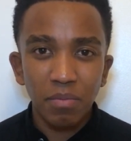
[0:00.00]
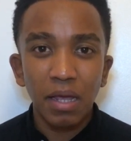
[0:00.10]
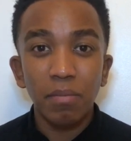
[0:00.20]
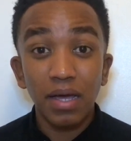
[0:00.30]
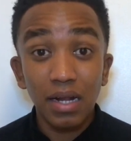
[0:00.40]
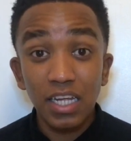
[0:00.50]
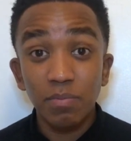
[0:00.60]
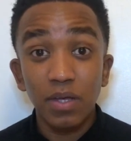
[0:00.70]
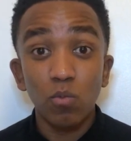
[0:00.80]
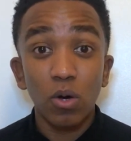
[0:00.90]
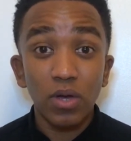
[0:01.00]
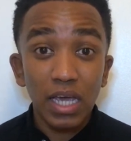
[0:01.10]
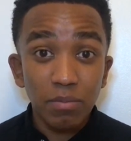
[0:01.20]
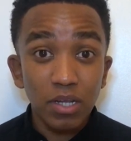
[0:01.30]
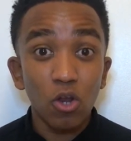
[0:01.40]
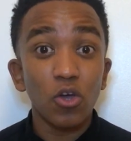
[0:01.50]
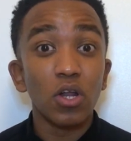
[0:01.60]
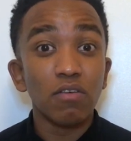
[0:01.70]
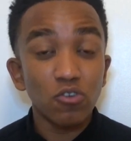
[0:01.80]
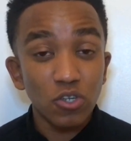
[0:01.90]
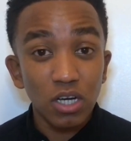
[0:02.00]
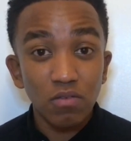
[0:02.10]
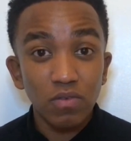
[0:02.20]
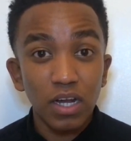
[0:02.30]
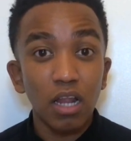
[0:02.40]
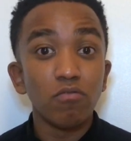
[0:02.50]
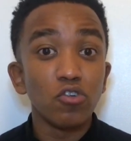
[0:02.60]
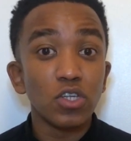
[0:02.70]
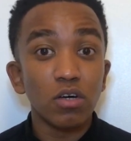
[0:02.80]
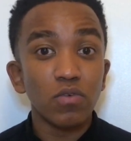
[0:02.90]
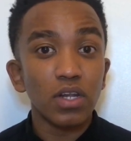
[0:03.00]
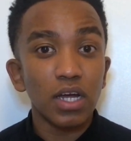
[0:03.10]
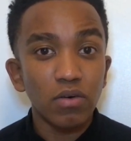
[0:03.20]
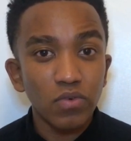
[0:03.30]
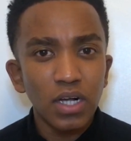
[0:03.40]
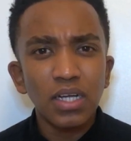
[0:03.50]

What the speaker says: Being manly is being well kept and looking after yourself and loving yourself enough